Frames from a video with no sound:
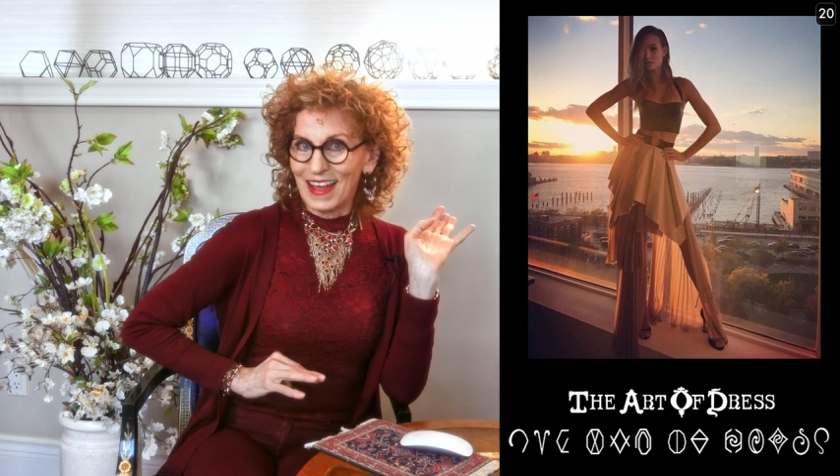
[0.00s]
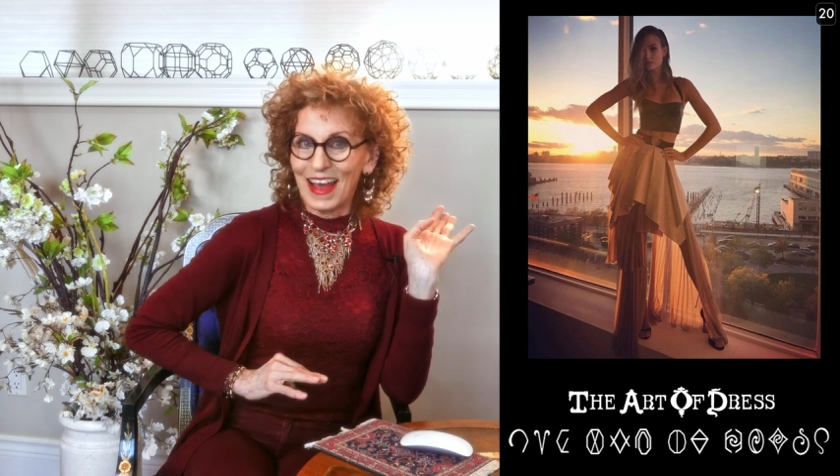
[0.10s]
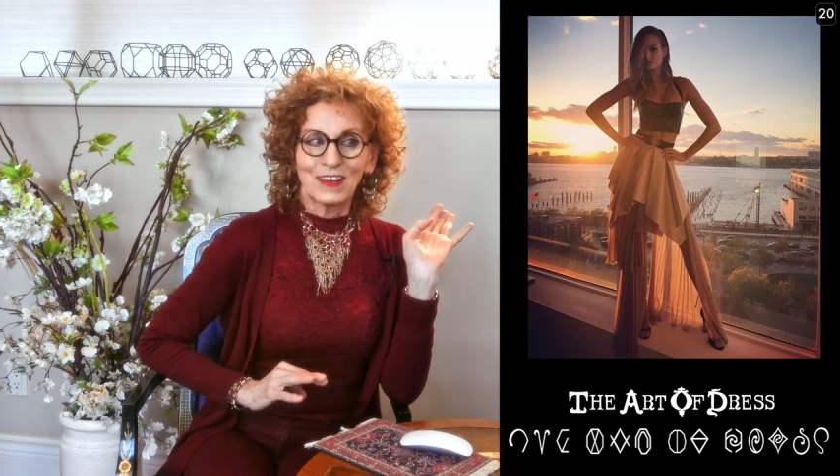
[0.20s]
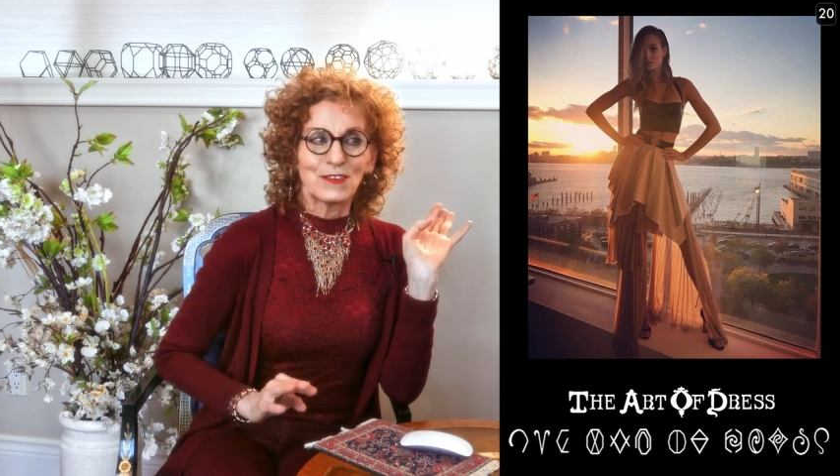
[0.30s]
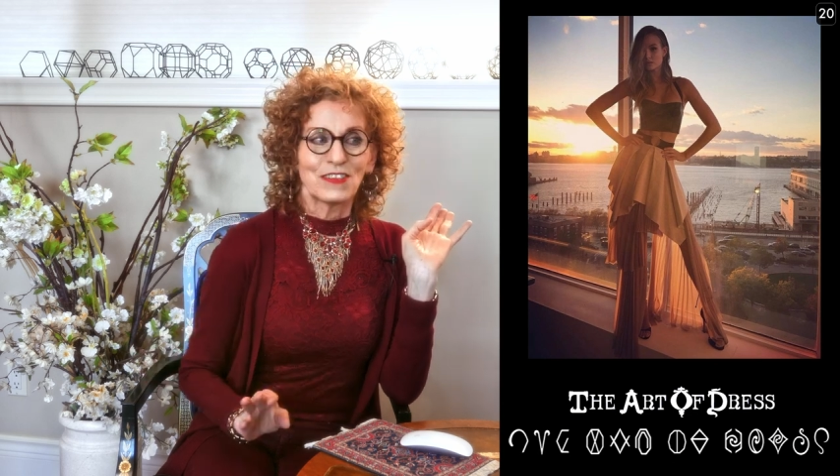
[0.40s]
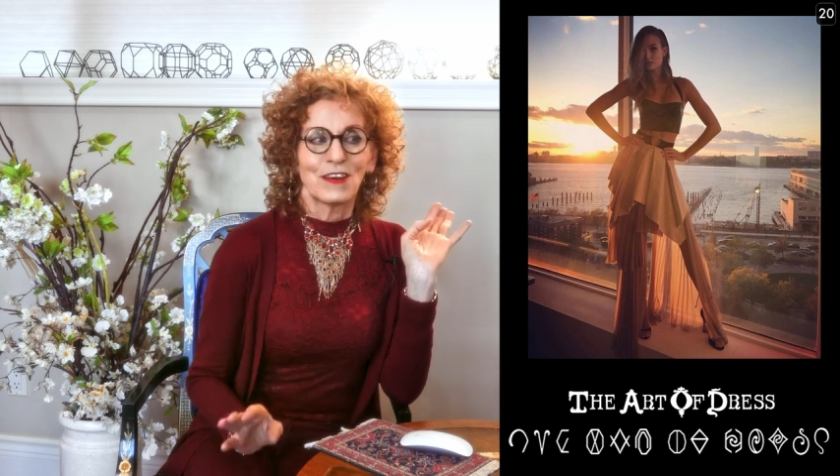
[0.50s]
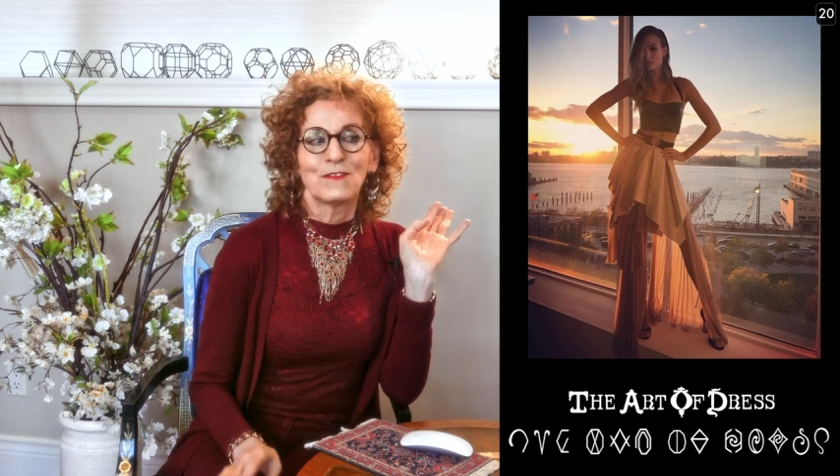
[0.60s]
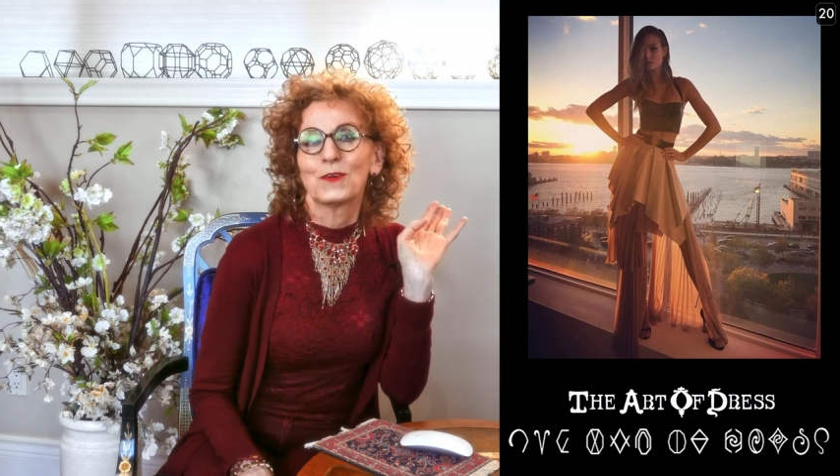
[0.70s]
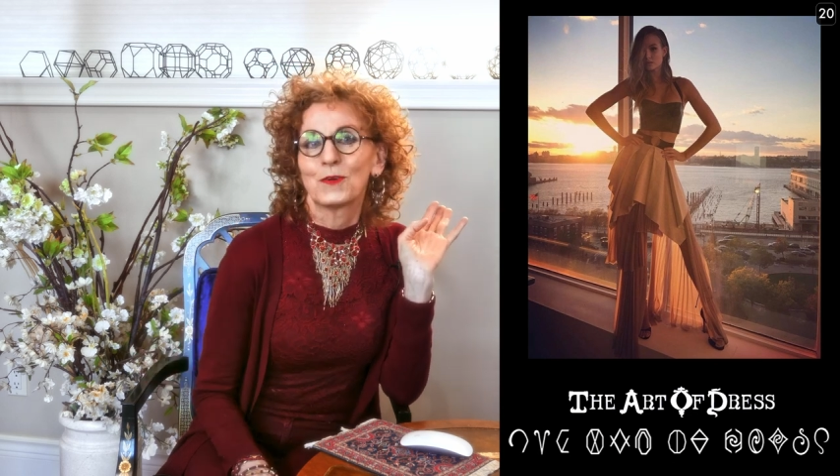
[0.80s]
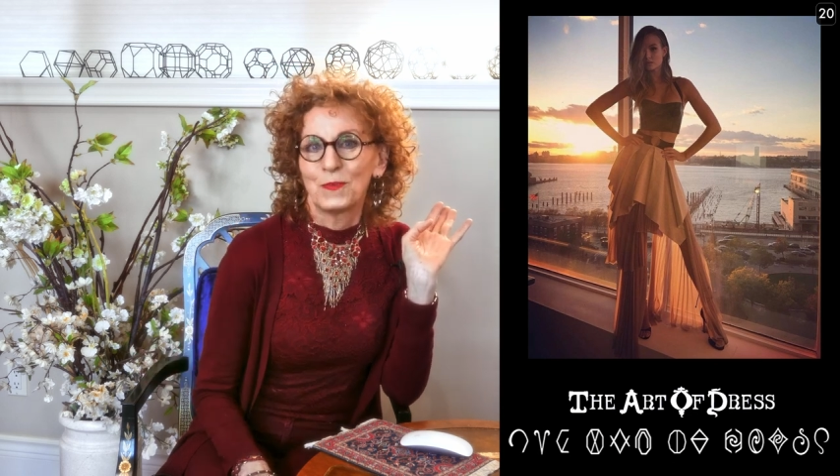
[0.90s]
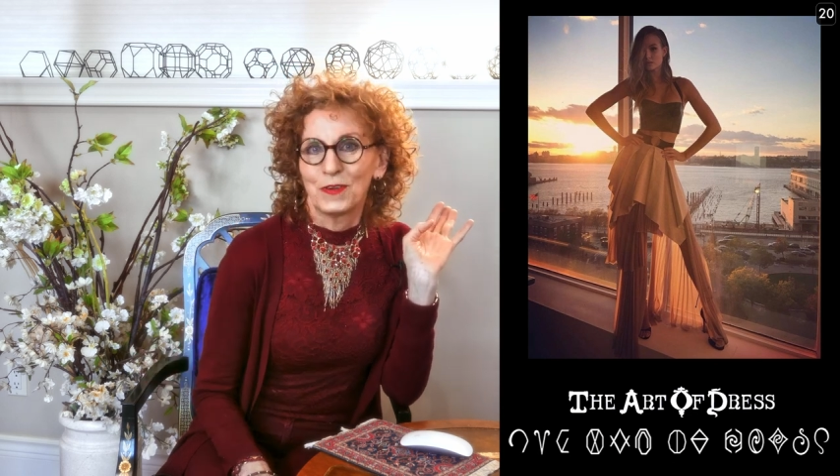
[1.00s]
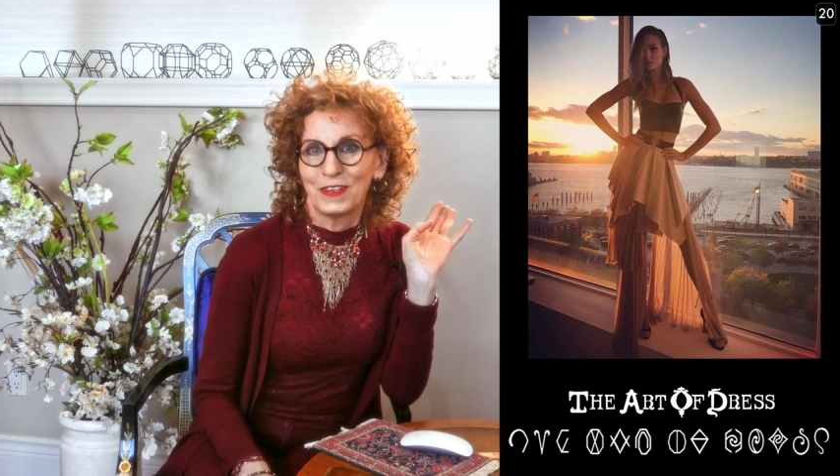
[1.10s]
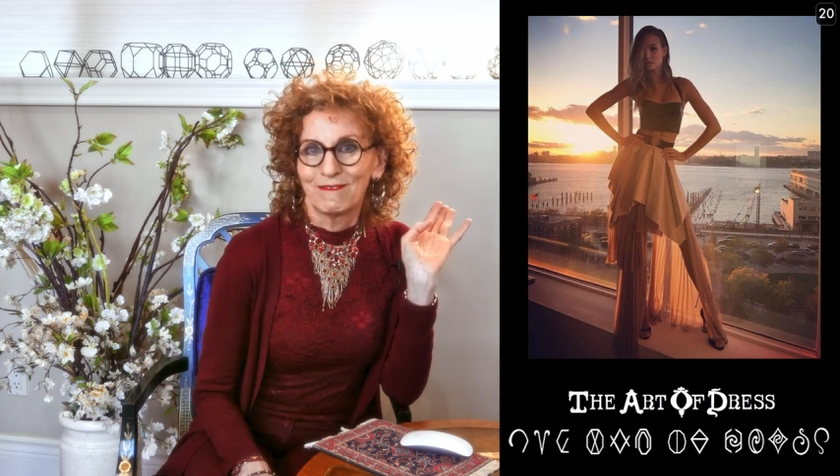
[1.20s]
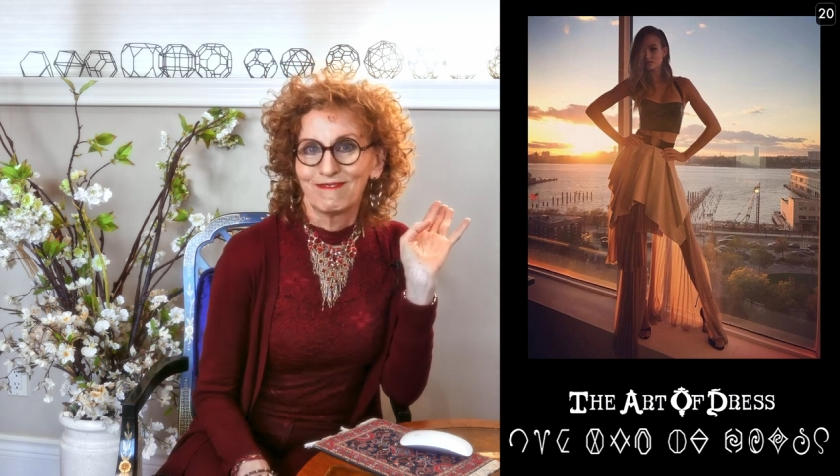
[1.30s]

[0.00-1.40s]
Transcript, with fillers: at her style focal point,